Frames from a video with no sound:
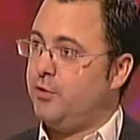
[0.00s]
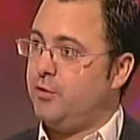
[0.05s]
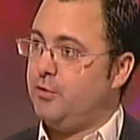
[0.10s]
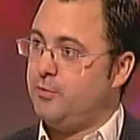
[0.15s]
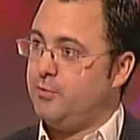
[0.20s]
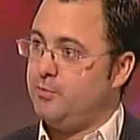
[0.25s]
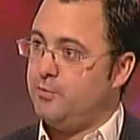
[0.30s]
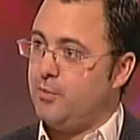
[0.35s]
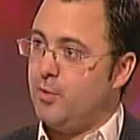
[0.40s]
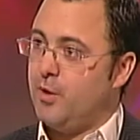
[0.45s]

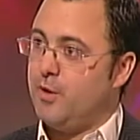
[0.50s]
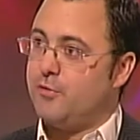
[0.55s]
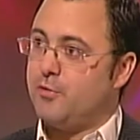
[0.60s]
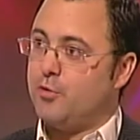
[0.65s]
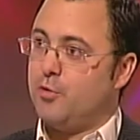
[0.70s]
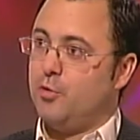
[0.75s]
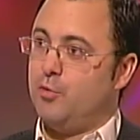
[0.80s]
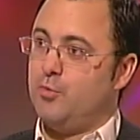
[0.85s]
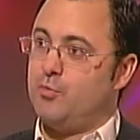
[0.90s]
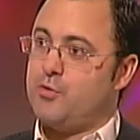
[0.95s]
who worked for
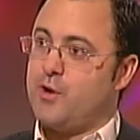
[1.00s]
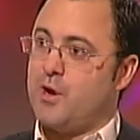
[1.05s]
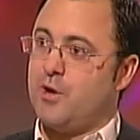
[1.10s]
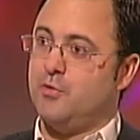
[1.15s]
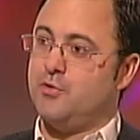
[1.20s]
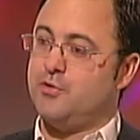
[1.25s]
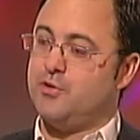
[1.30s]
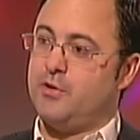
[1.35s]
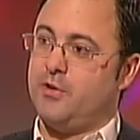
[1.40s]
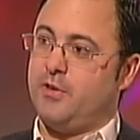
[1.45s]
Gordon
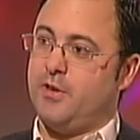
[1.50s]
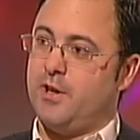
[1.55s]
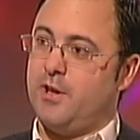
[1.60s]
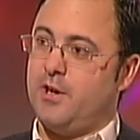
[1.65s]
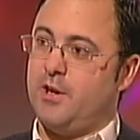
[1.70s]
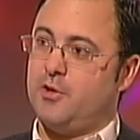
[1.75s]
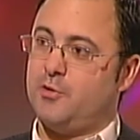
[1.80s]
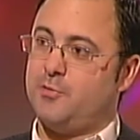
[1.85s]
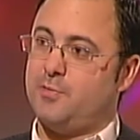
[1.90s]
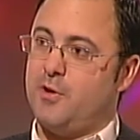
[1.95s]
Brown during their
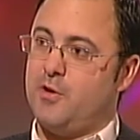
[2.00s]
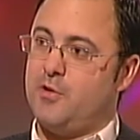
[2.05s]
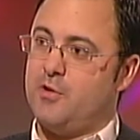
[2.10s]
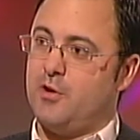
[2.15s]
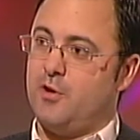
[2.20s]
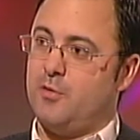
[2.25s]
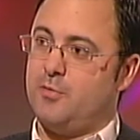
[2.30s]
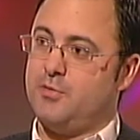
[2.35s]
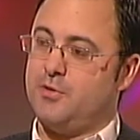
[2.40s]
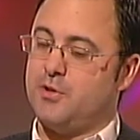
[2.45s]
last
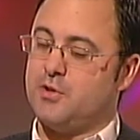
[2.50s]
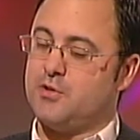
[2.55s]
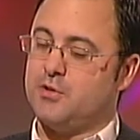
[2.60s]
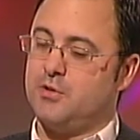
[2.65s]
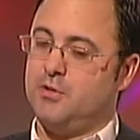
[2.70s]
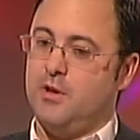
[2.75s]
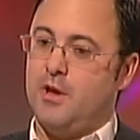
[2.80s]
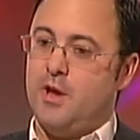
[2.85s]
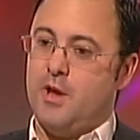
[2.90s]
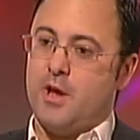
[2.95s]
period in
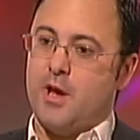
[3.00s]
opposition.